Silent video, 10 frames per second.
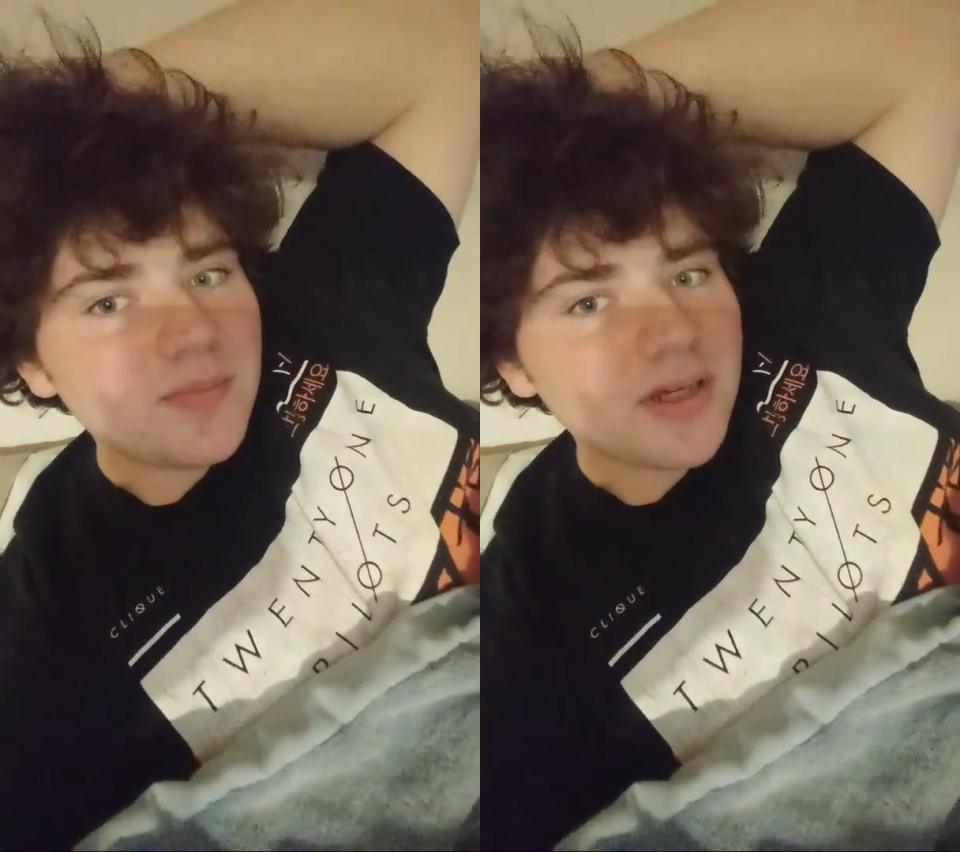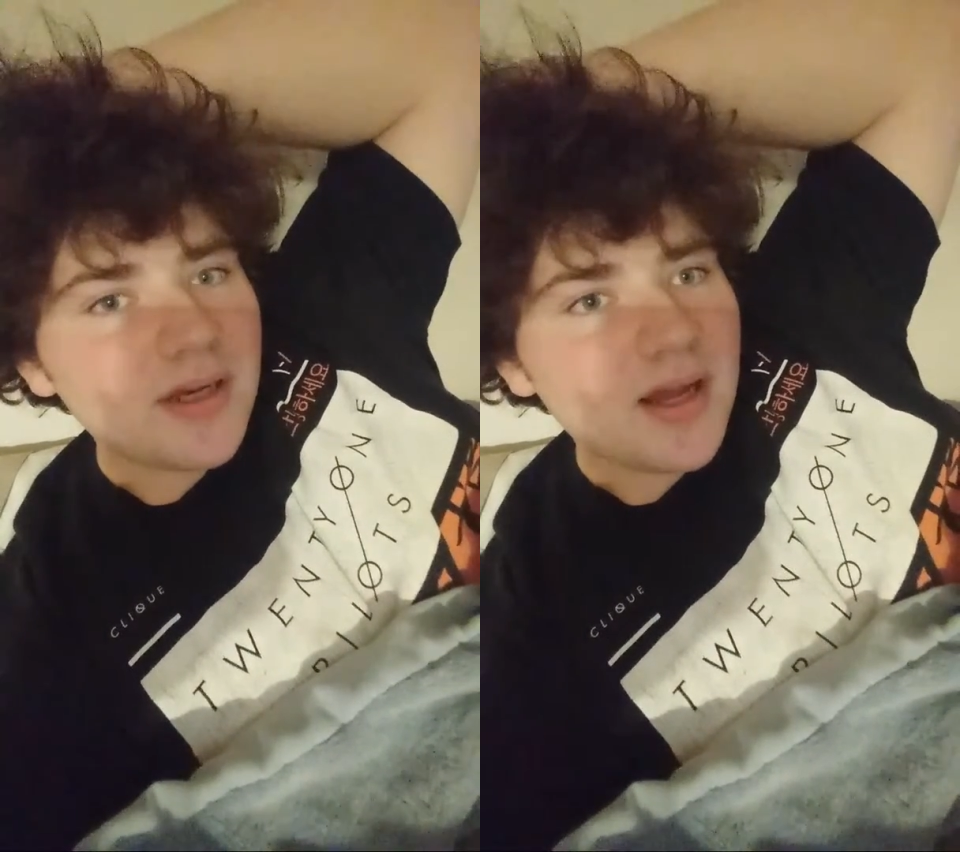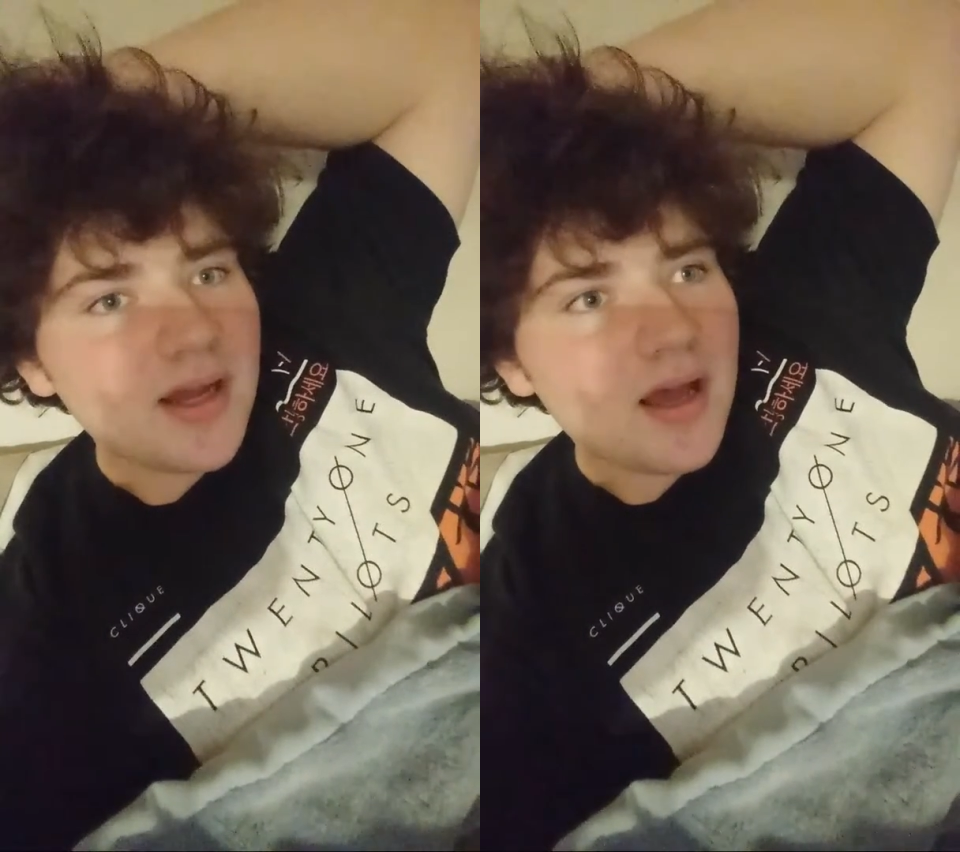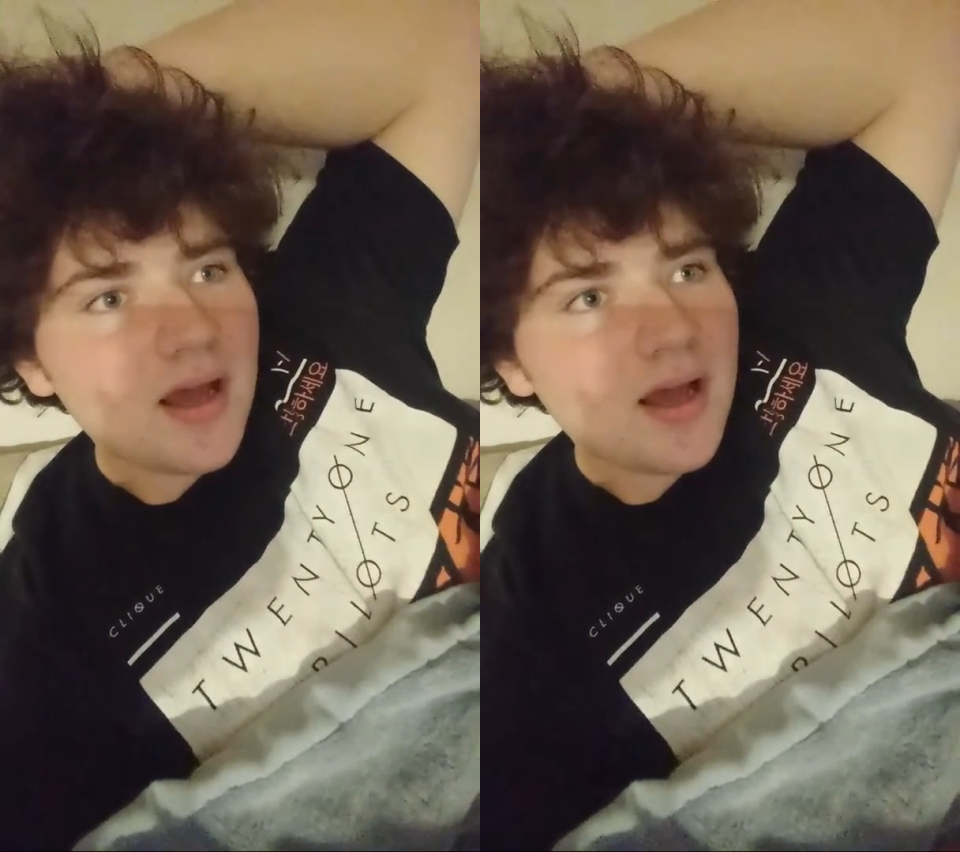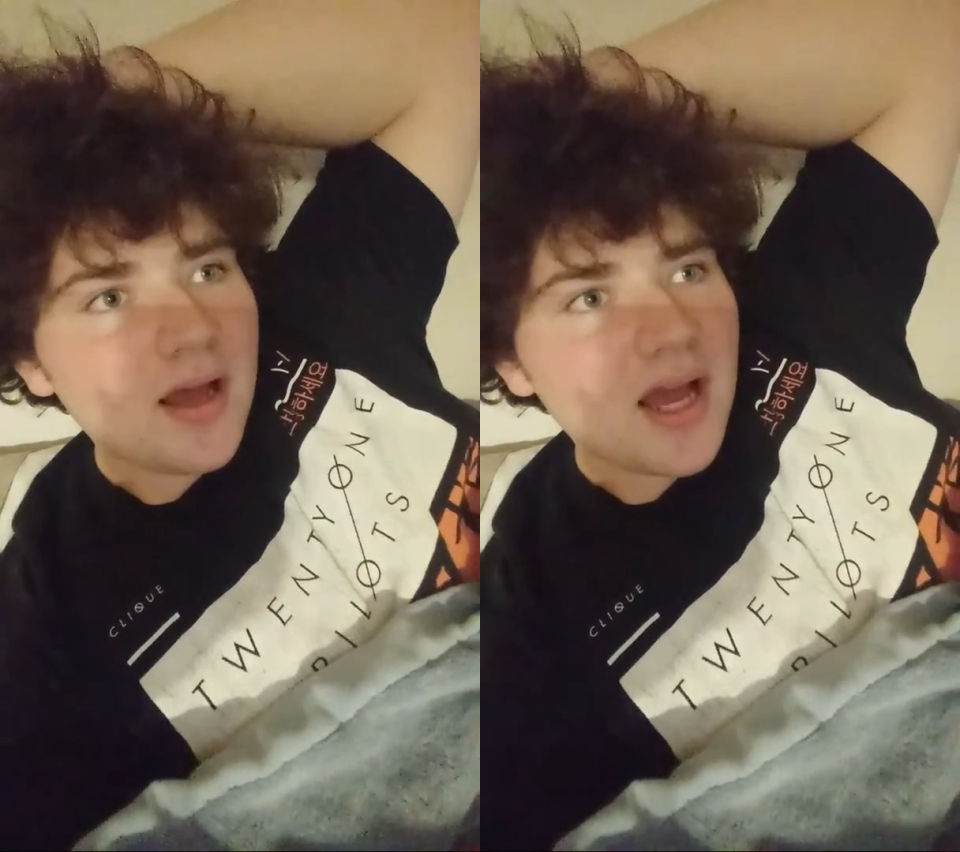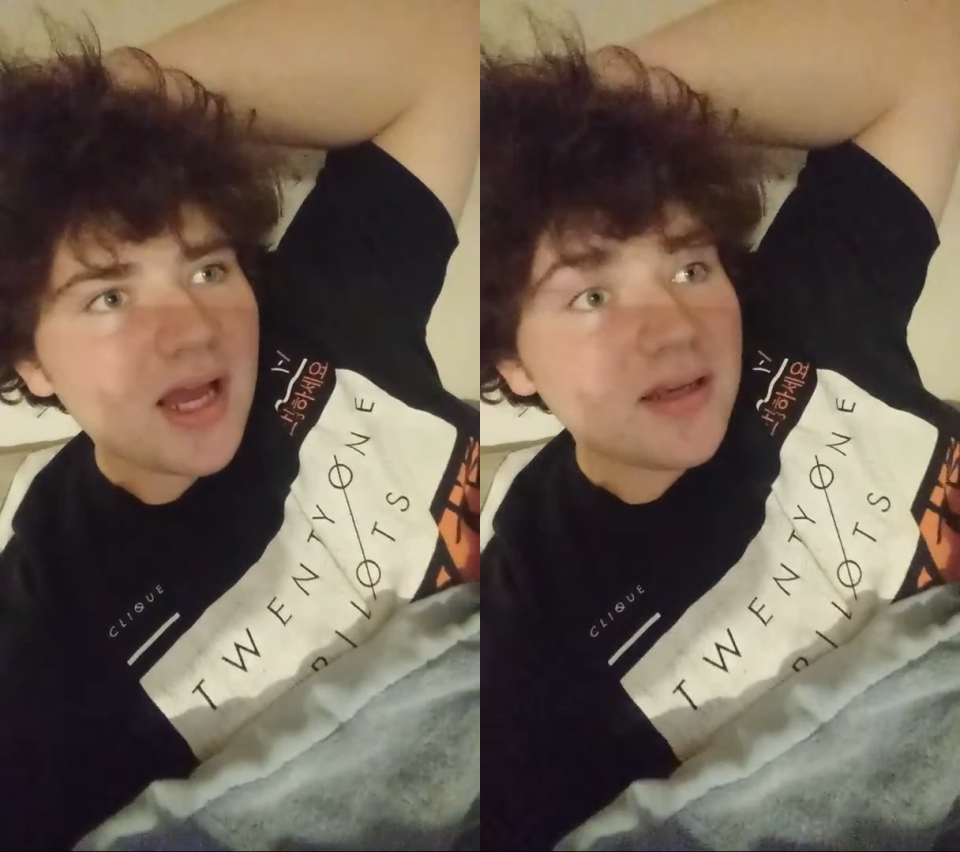But I